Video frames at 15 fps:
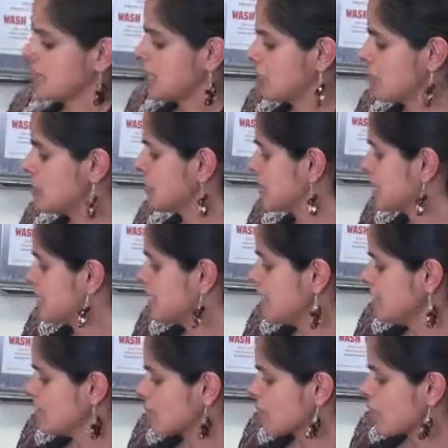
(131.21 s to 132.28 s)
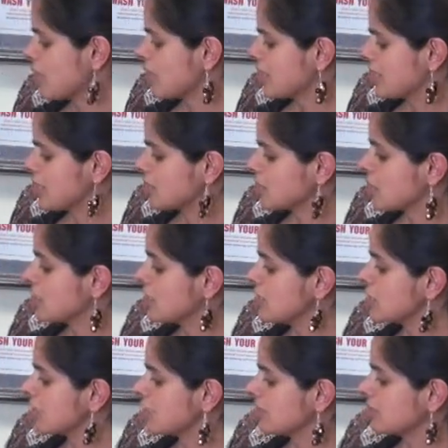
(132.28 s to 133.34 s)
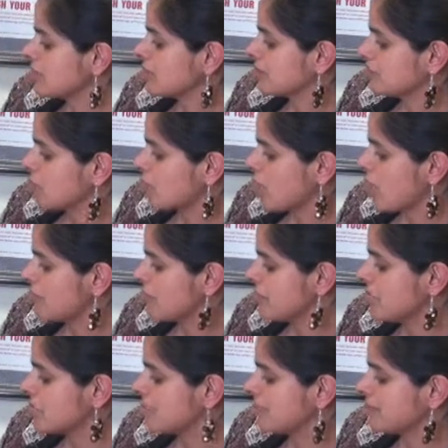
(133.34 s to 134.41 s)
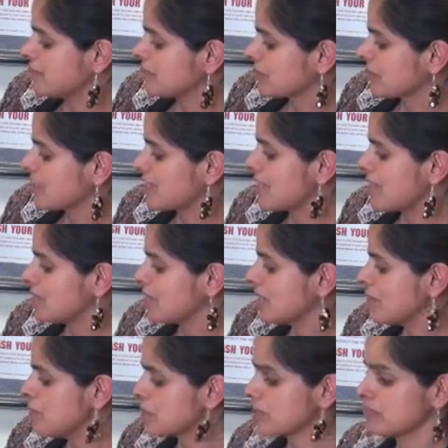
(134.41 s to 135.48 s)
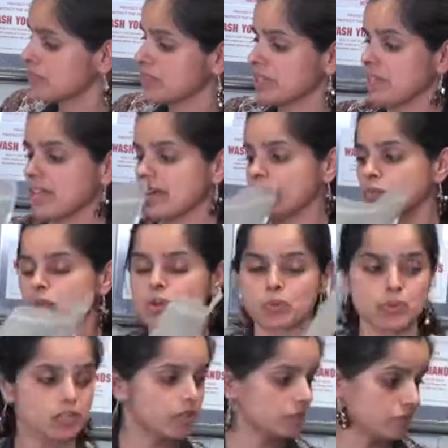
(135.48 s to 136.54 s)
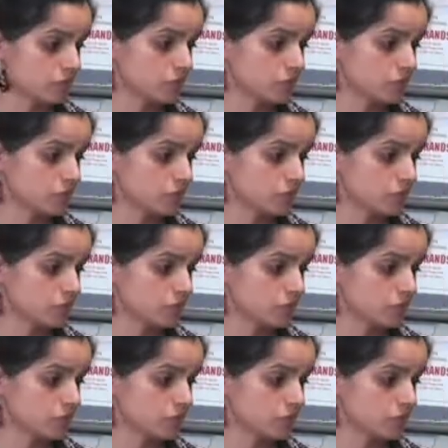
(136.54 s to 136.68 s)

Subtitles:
as you can see, raw Indonesian, raw vegan cacao nibs. And what we're